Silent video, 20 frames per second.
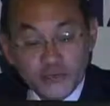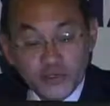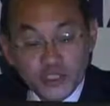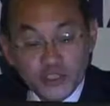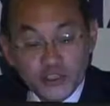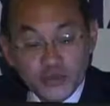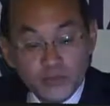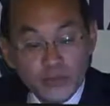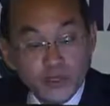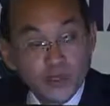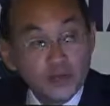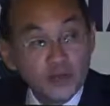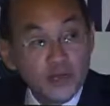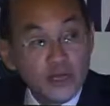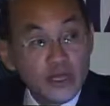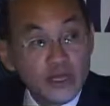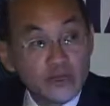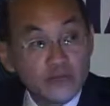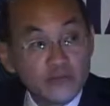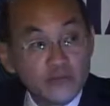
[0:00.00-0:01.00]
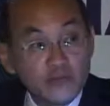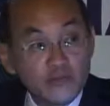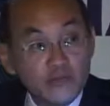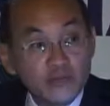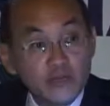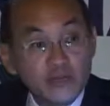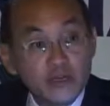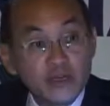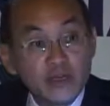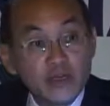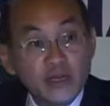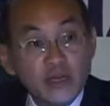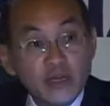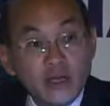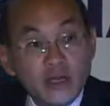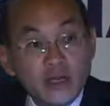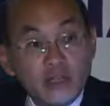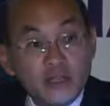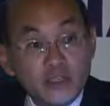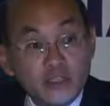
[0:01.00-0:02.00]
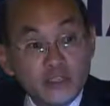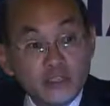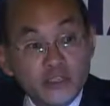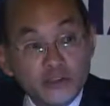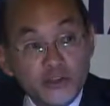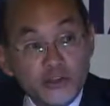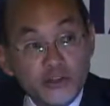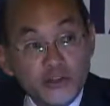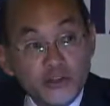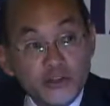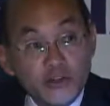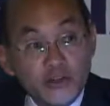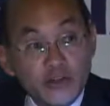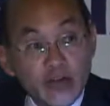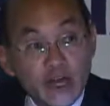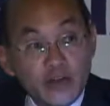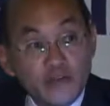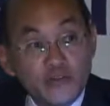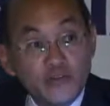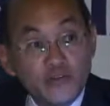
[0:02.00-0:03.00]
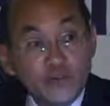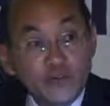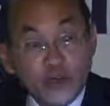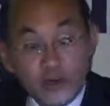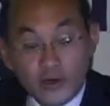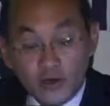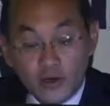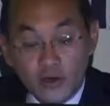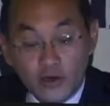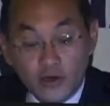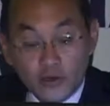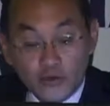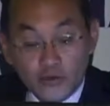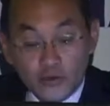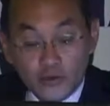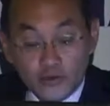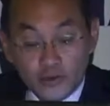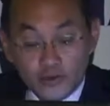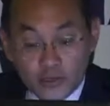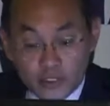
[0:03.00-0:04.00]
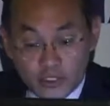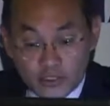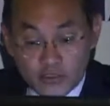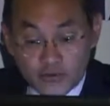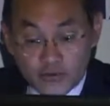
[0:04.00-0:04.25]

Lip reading: we should be aware of the concern about very long pure rest